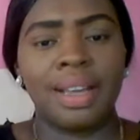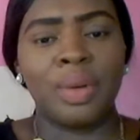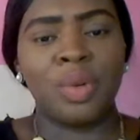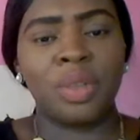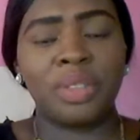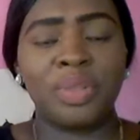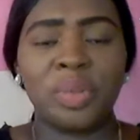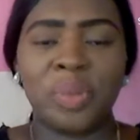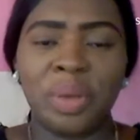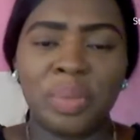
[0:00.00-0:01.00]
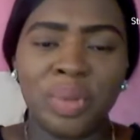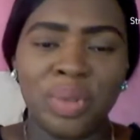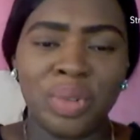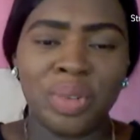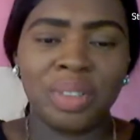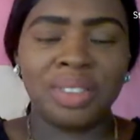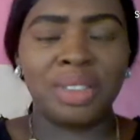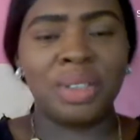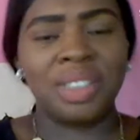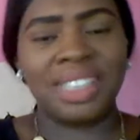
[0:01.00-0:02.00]
Wonderful people,
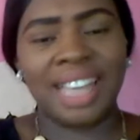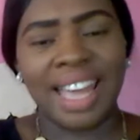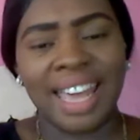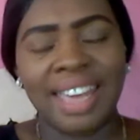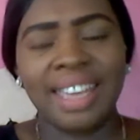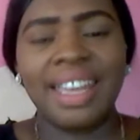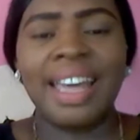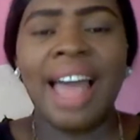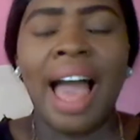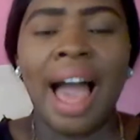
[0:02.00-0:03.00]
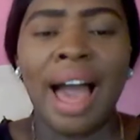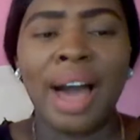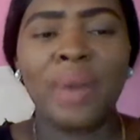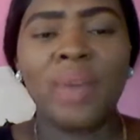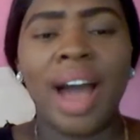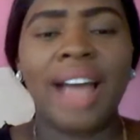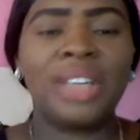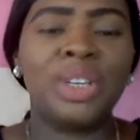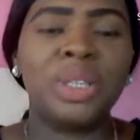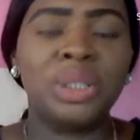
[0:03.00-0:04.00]
good day. How
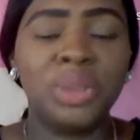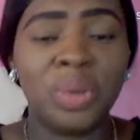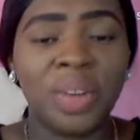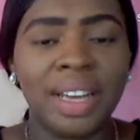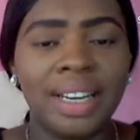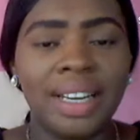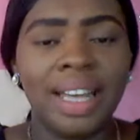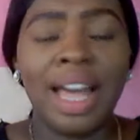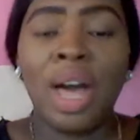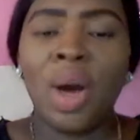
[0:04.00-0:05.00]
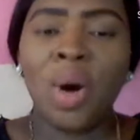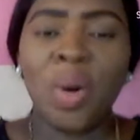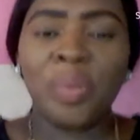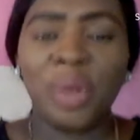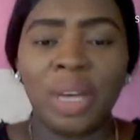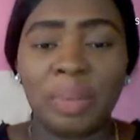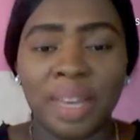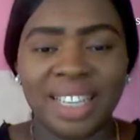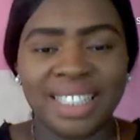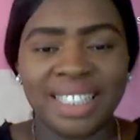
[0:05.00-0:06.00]
are you doing? Hope you're
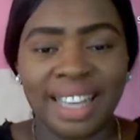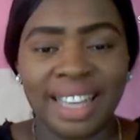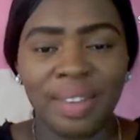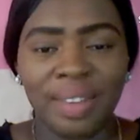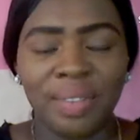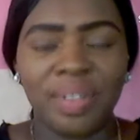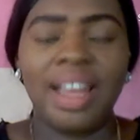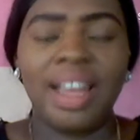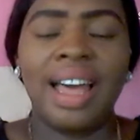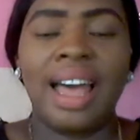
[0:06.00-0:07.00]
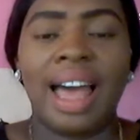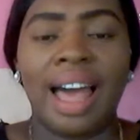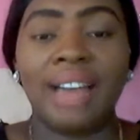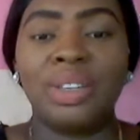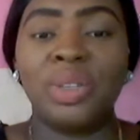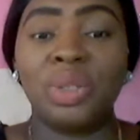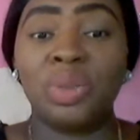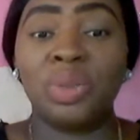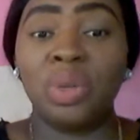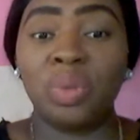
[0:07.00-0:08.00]
keeping safe and you're
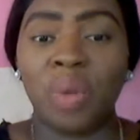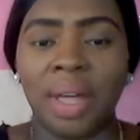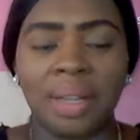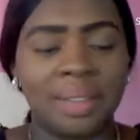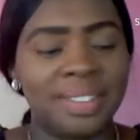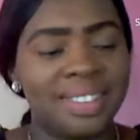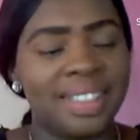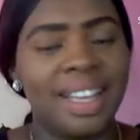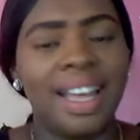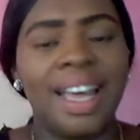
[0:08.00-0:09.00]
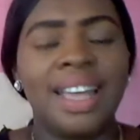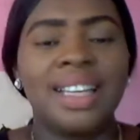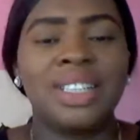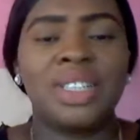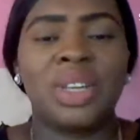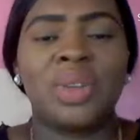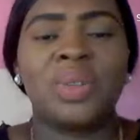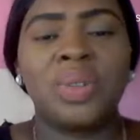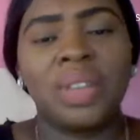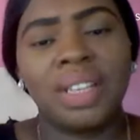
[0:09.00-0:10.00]
doing well.
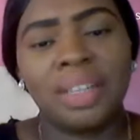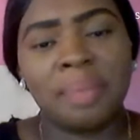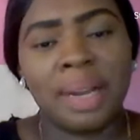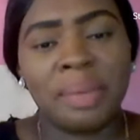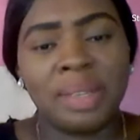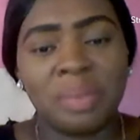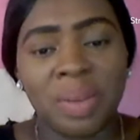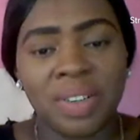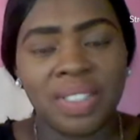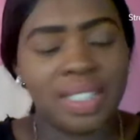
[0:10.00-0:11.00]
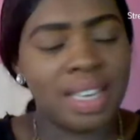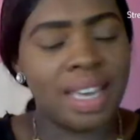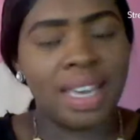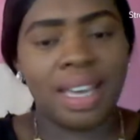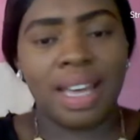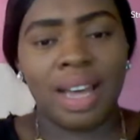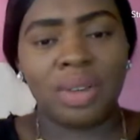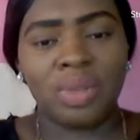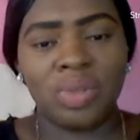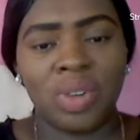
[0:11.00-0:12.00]
So, my name is Mercy
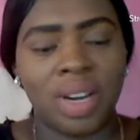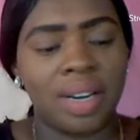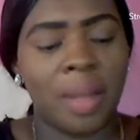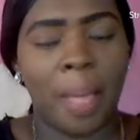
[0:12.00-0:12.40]
Akugwa.